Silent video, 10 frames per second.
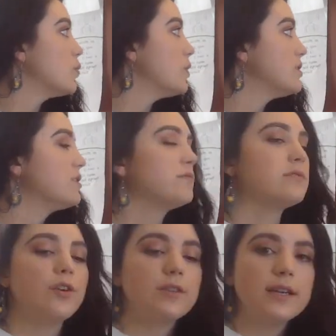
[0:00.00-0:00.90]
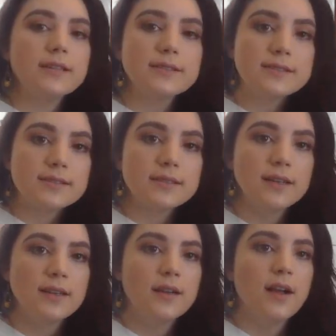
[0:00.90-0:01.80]
What do you notice?
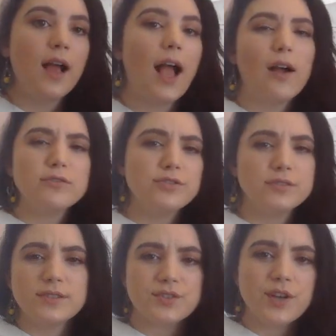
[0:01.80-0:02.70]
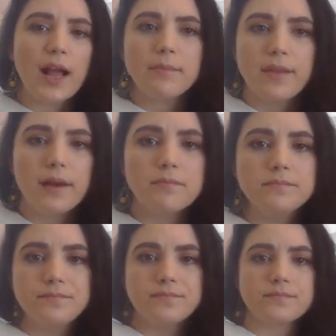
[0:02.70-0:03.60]
How would you describe
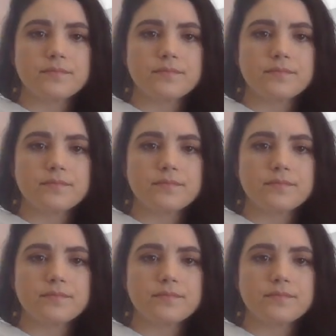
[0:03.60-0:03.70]
them?